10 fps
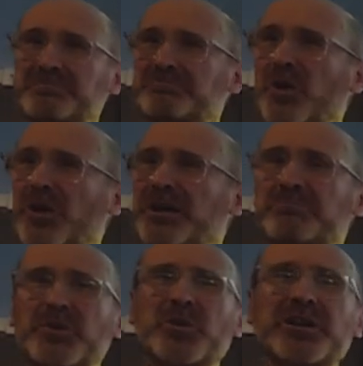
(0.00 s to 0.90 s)
born in
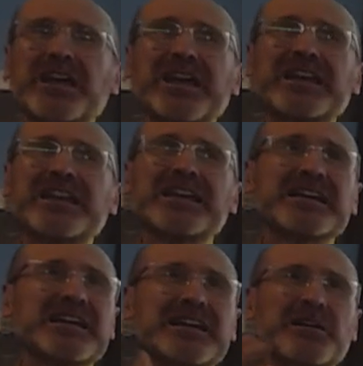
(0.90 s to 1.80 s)
Brooklyn,
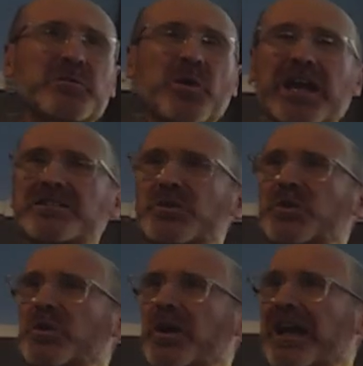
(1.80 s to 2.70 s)
uh, went
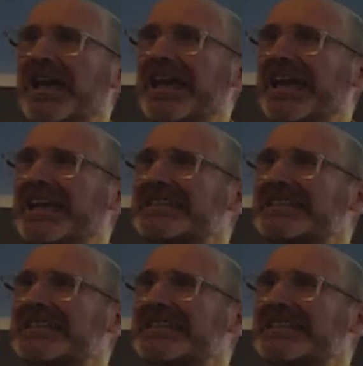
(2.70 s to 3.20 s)
to a